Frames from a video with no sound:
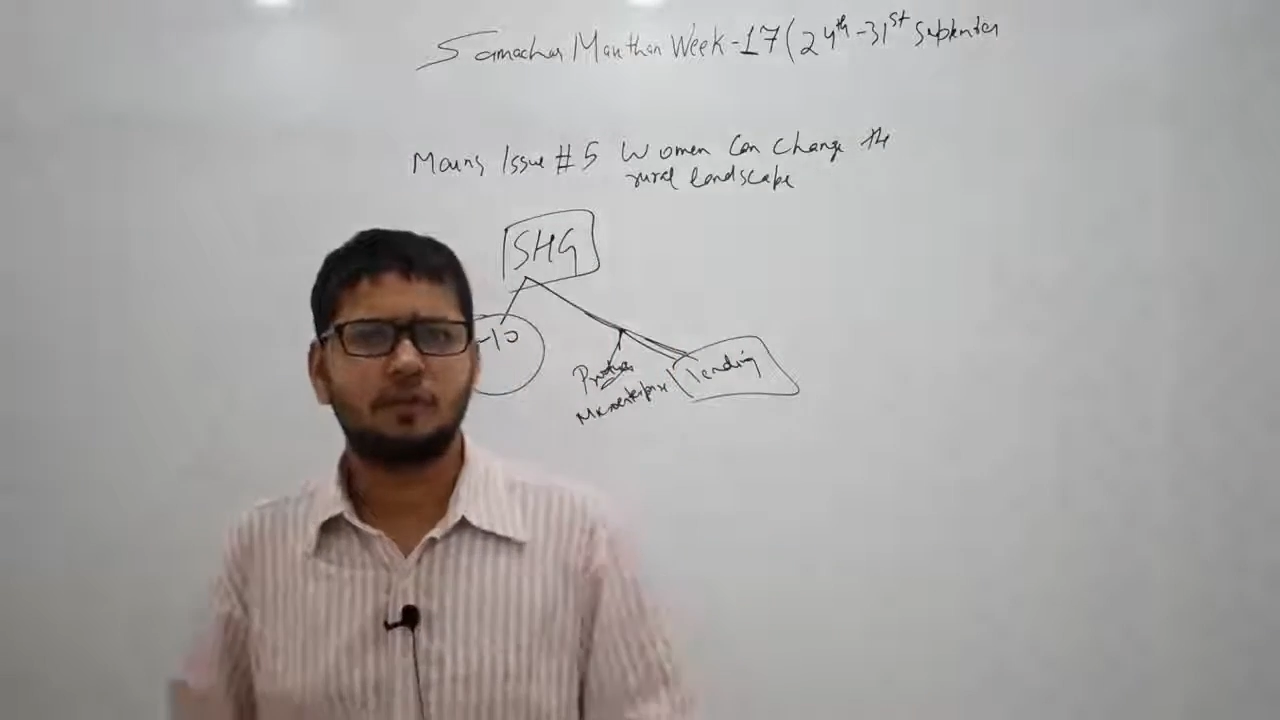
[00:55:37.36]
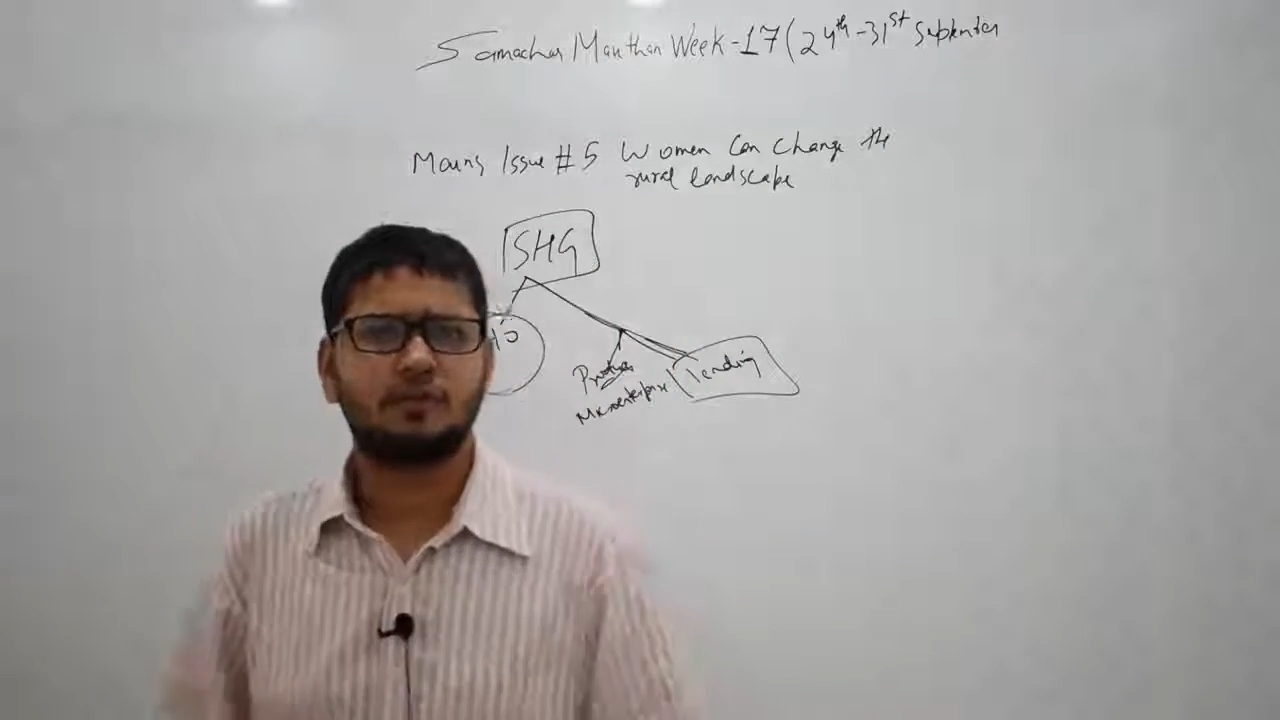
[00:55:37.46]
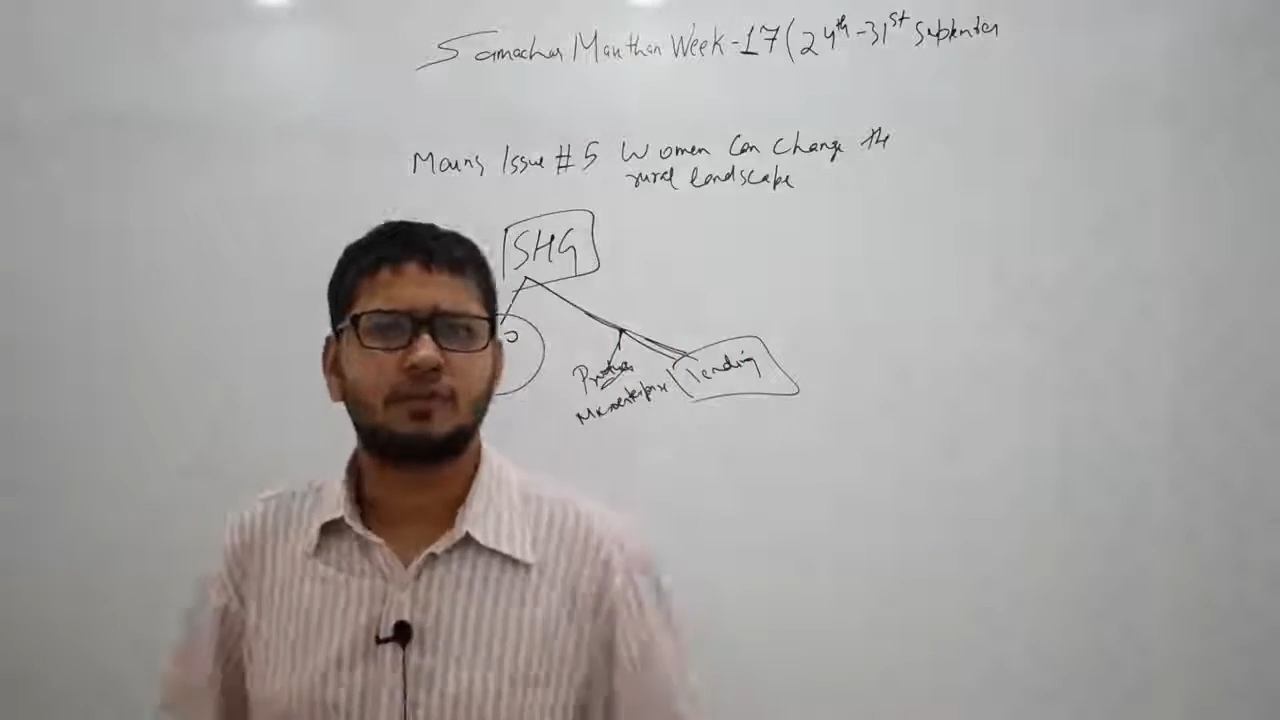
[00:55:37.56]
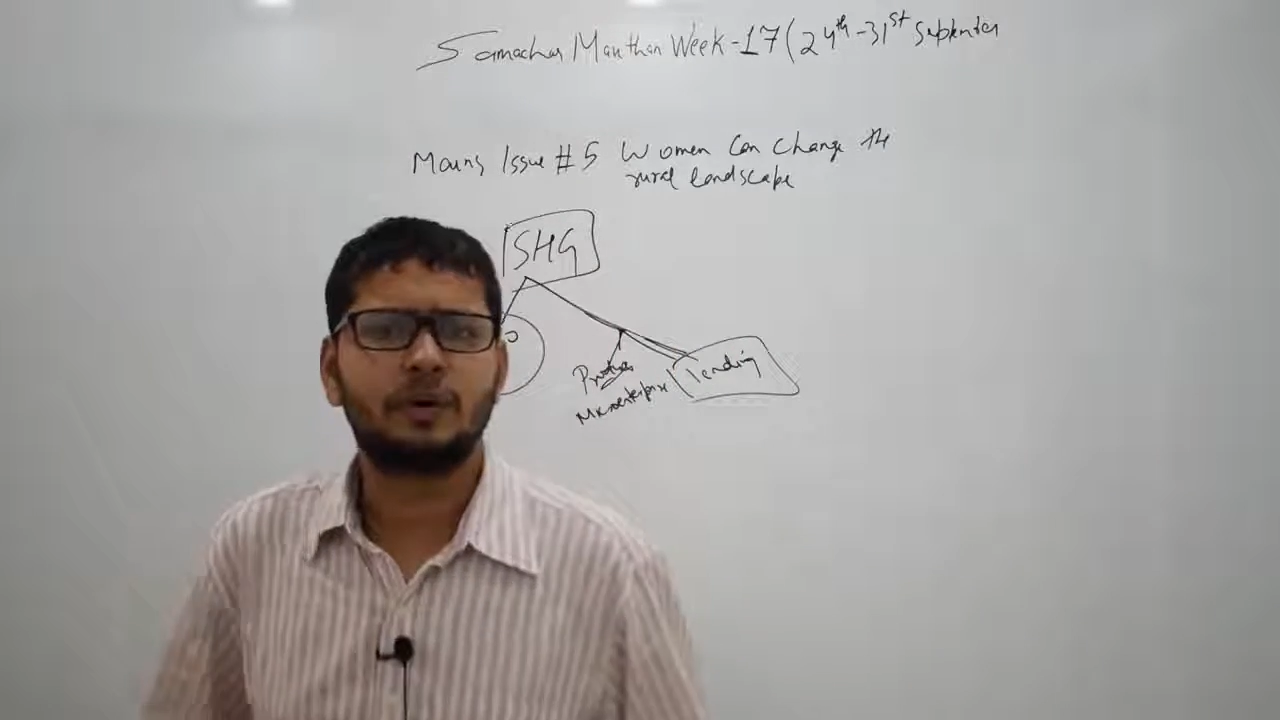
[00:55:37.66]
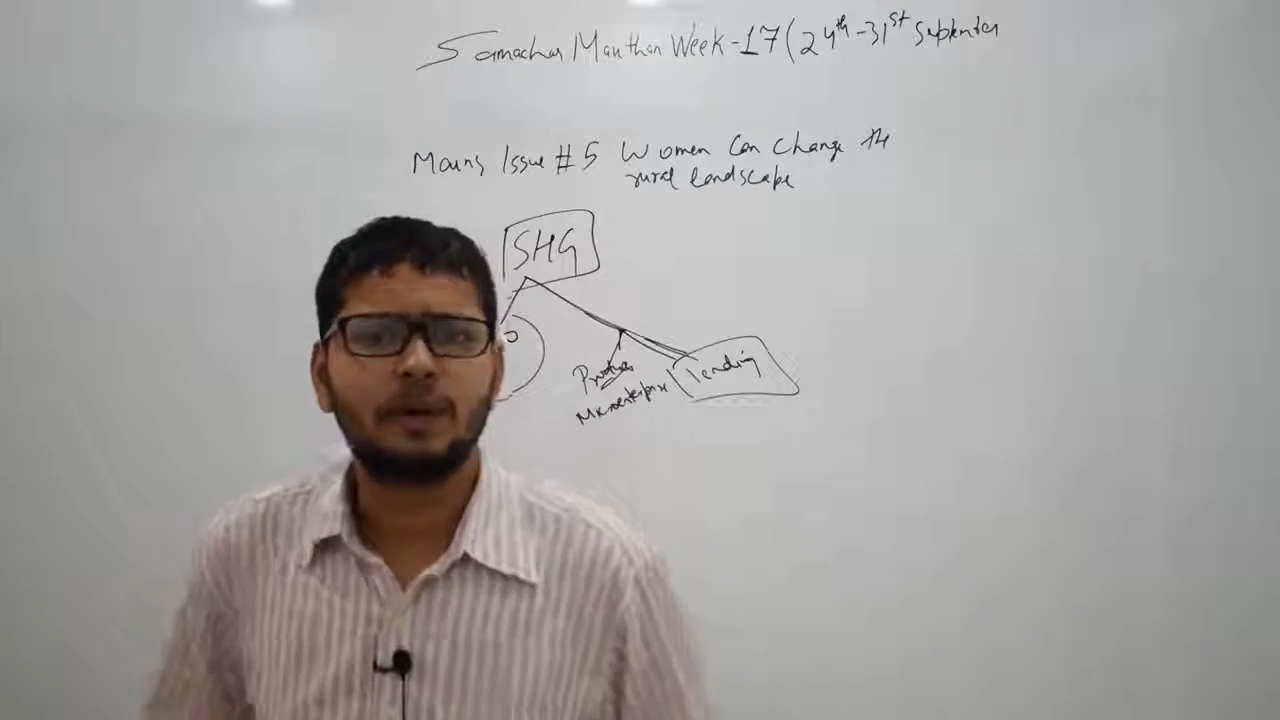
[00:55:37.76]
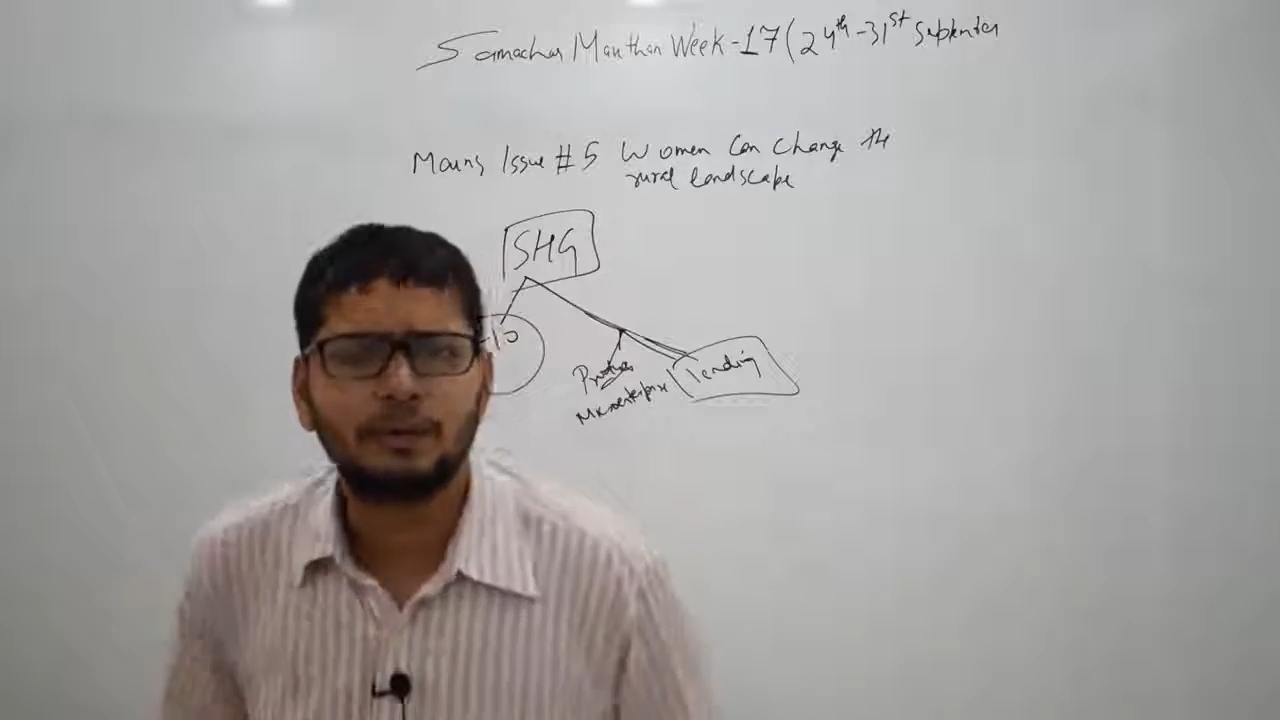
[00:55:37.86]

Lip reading: of